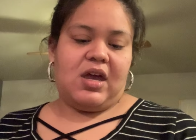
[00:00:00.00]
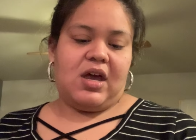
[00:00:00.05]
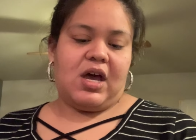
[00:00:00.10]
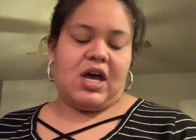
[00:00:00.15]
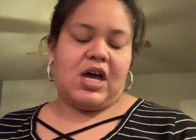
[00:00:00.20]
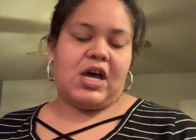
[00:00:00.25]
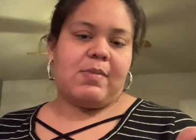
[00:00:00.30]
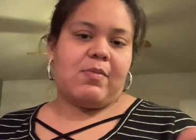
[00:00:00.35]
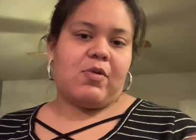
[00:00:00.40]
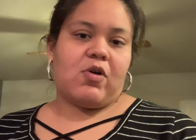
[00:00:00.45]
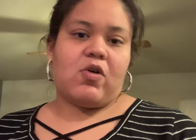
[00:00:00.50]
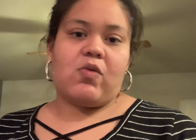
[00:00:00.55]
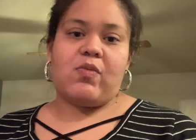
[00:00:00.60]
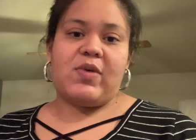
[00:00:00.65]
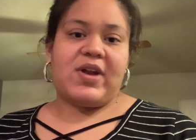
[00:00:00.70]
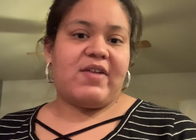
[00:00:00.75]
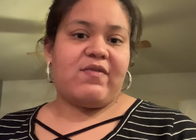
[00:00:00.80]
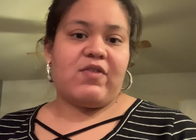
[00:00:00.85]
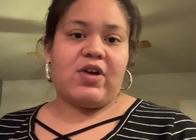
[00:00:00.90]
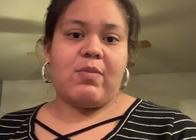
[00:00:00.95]
or
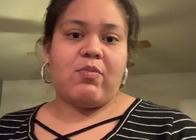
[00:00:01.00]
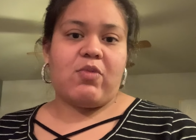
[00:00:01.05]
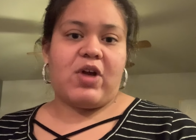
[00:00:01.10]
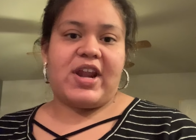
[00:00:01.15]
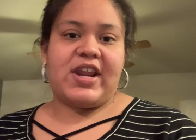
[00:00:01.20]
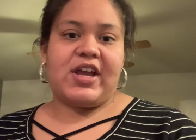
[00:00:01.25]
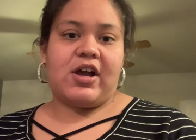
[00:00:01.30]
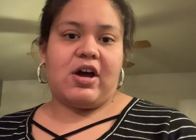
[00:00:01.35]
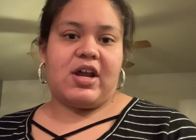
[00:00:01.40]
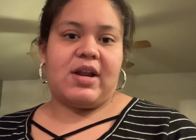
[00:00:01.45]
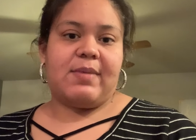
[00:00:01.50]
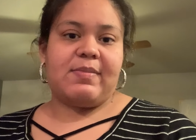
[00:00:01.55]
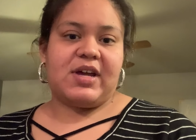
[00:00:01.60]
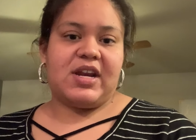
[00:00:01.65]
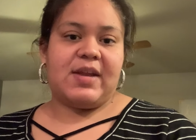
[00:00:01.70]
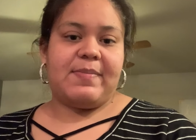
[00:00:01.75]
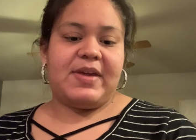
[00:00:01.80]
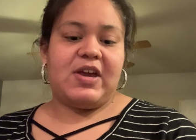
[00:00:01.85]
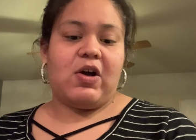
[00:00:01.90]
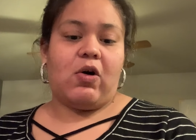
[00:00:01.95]
whatever I'm writing on, I'm going
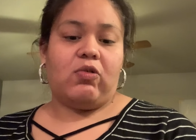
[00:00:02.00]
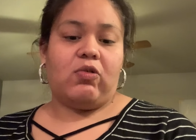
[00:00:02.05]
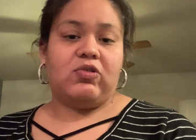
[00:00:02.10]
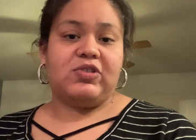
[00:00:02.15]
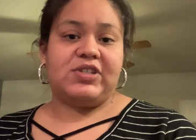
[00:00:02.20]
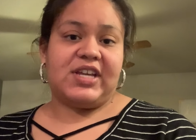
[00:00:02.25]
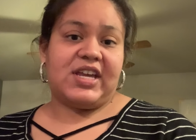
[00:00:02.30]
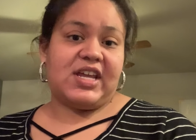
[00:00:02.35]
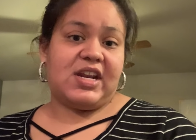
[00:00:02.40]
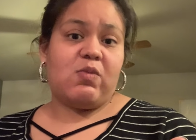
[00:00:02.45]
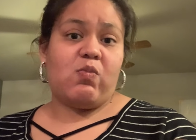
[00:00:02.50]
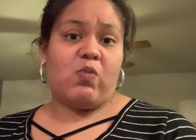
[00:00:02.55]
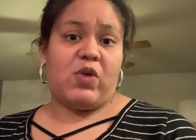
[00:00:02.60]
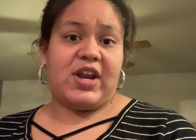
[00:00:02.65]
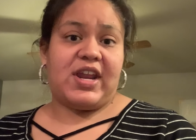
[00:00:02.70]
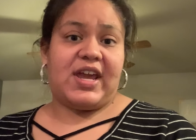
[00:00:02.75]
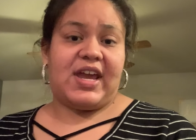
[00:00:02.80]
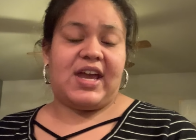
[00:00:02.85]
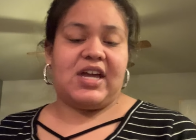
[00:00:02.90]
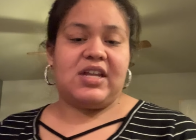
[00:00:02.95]
to be holding it in
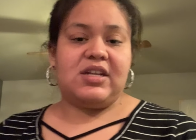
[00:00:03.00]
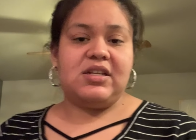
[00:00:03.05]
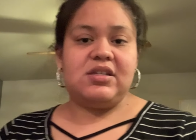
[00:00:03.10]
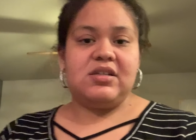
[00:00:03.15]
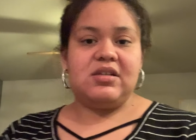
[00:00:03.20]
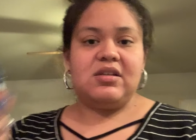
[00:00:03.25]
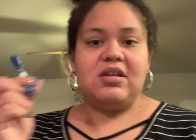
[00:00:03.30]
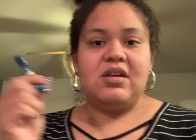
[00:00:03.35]
one hand.